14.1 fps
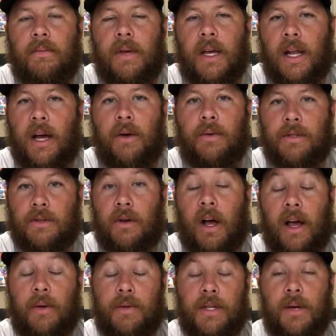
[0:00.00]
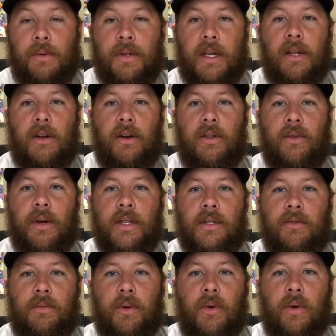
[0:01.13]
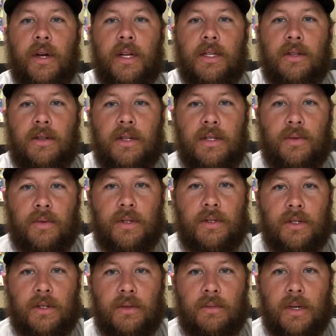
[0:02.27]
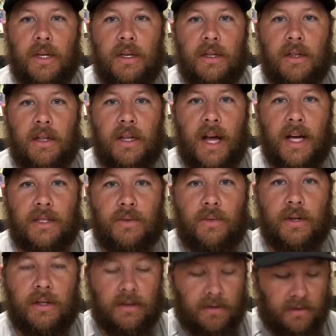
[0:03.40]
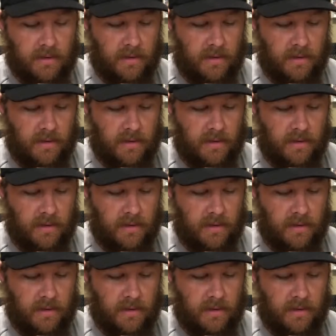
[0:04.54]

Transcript: And I was able to get all the rest of them already, so this one should be the last one.